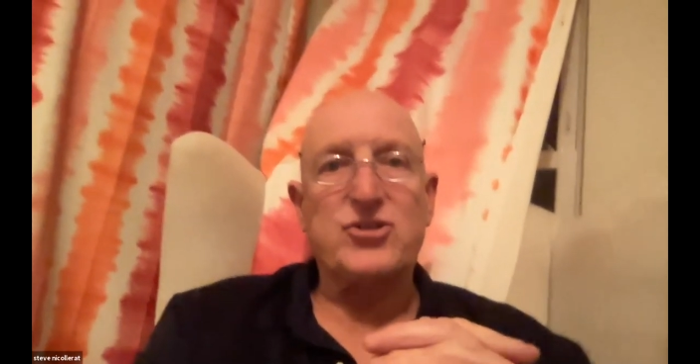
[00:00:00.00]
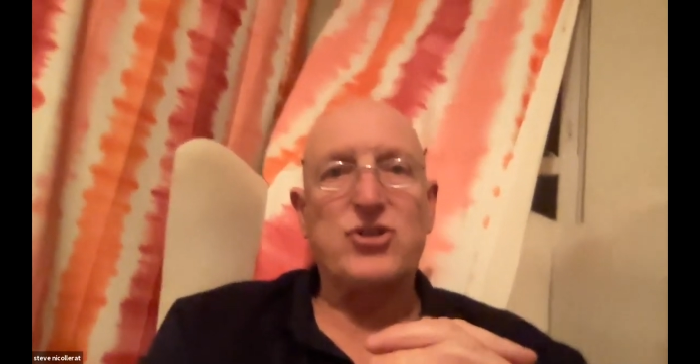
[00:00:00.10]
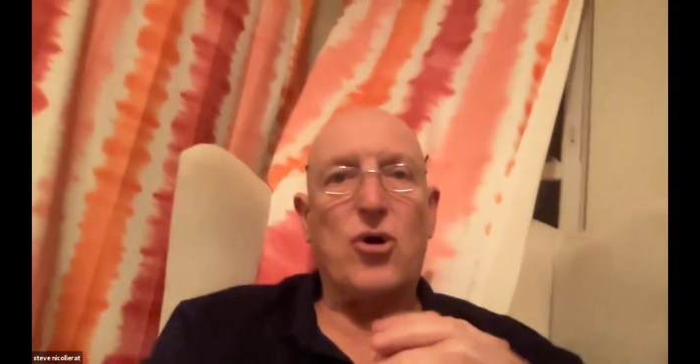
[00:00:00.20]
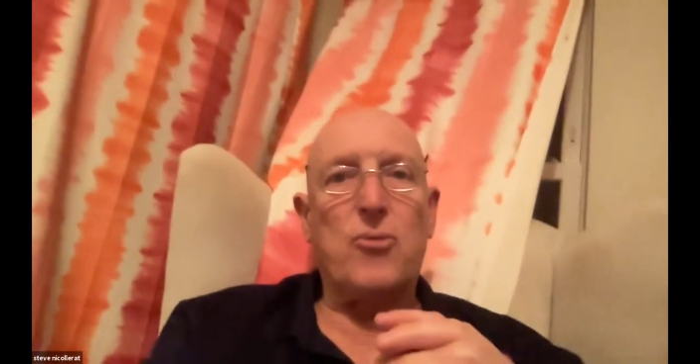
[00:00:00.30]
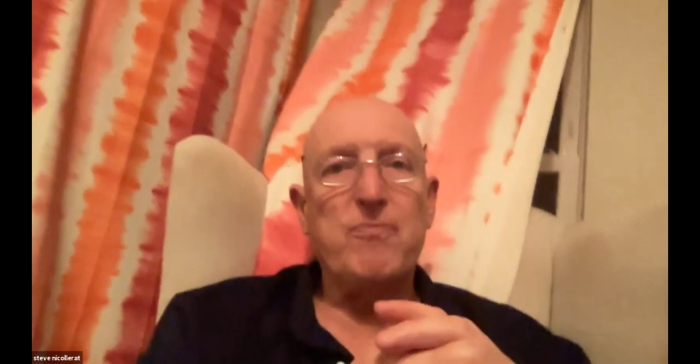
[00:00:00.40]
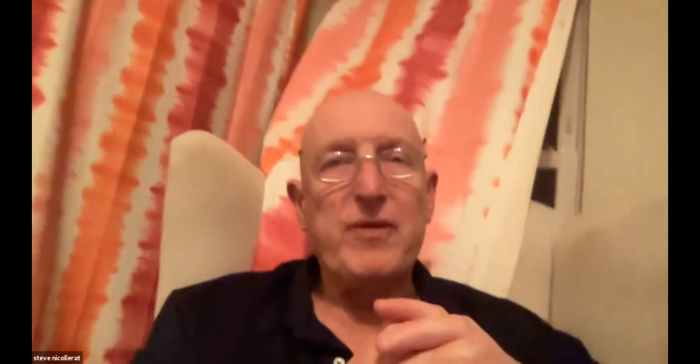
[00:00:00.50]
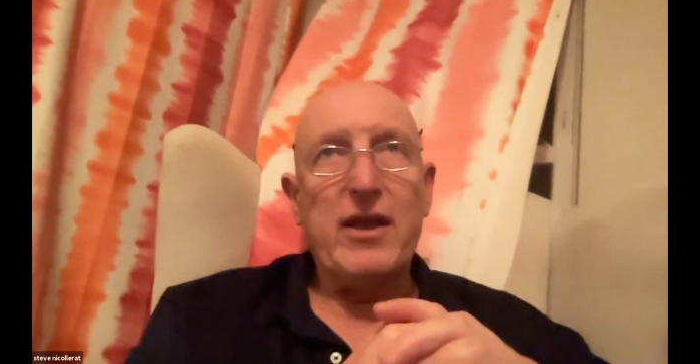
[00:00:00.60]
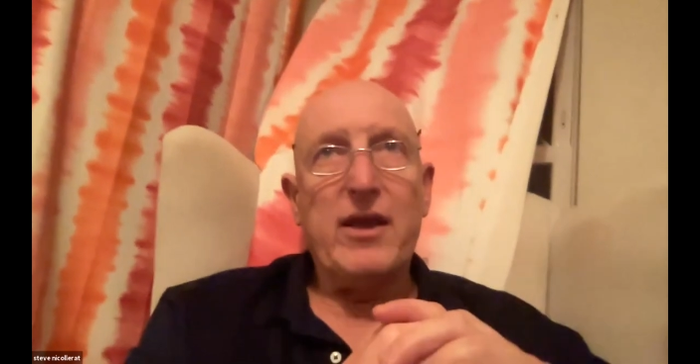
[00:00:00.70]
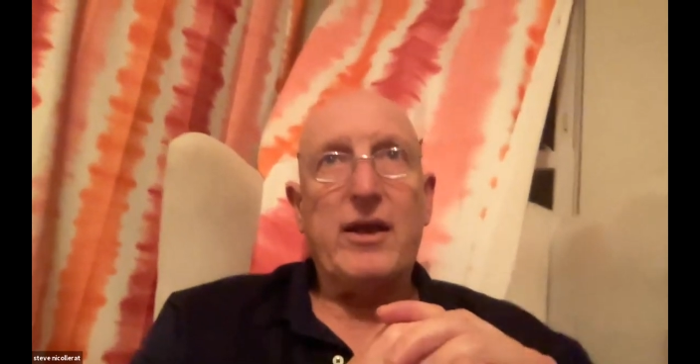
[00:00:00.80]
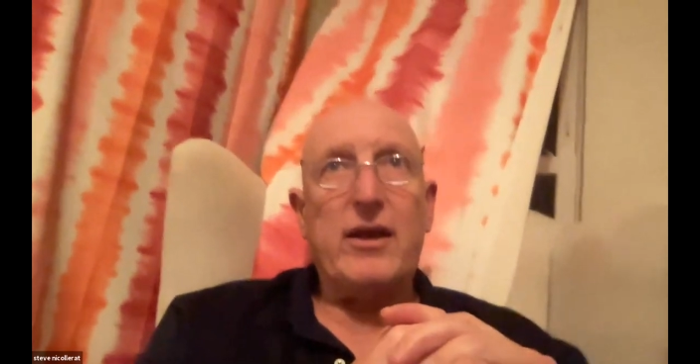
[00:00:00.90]
So,
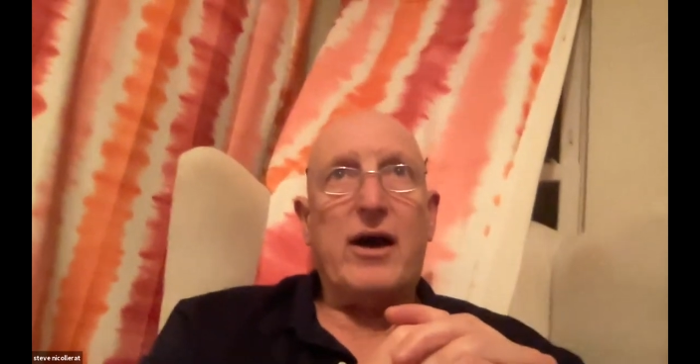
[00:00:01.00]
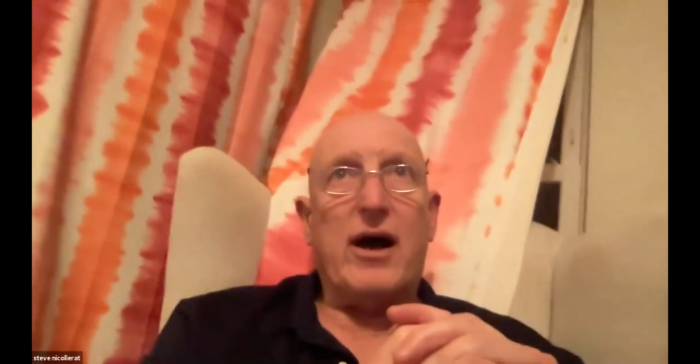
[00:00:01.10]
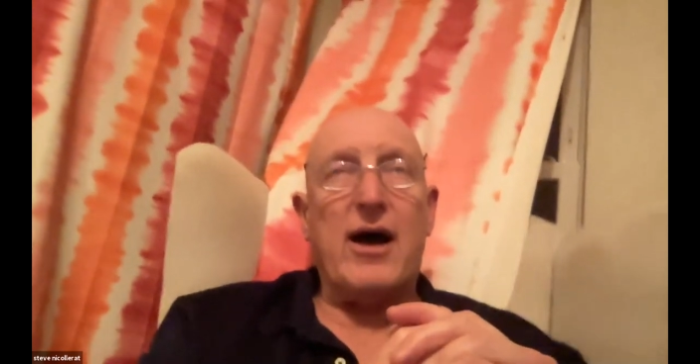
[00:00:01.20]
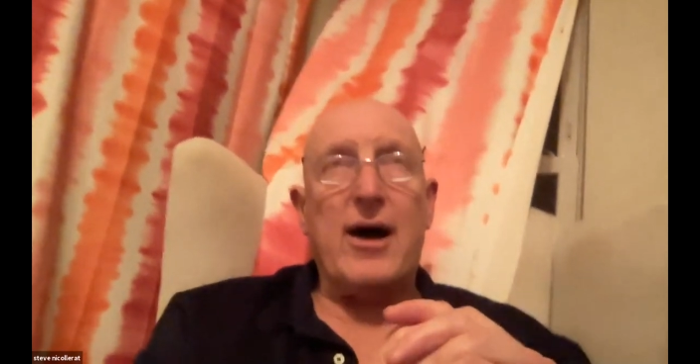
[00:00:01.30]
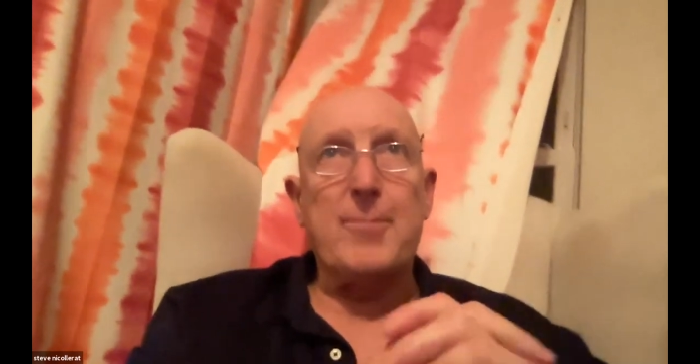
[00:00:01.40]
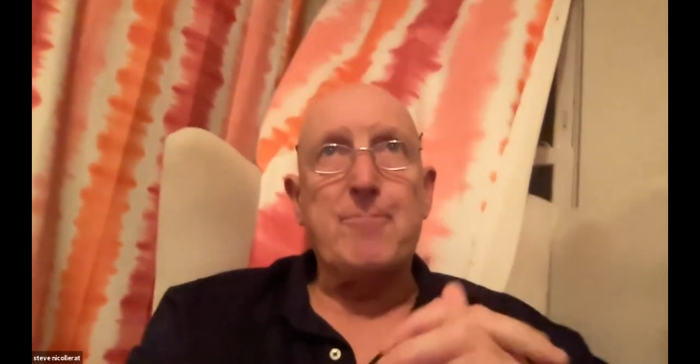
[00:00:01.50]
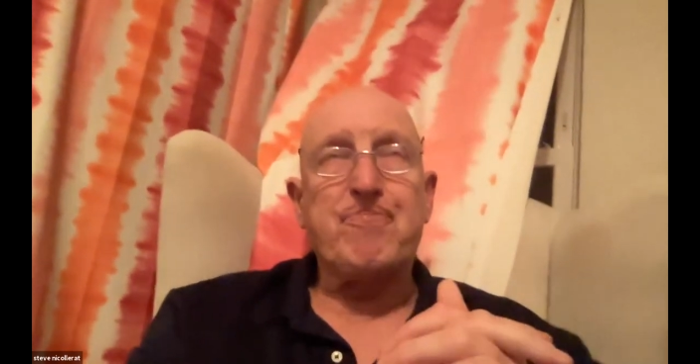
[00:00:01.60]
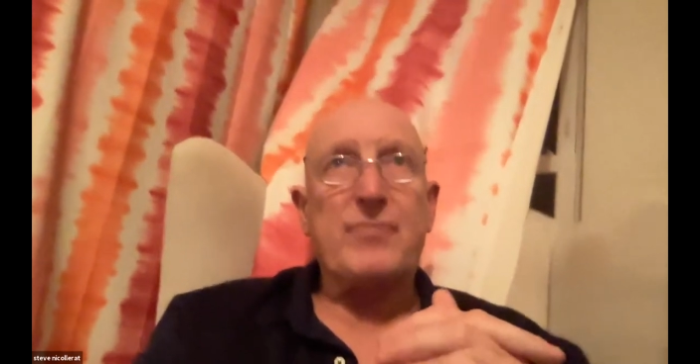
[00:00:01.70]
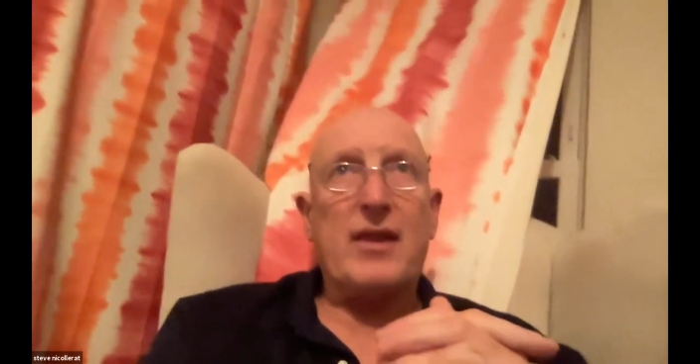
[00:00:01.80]
um,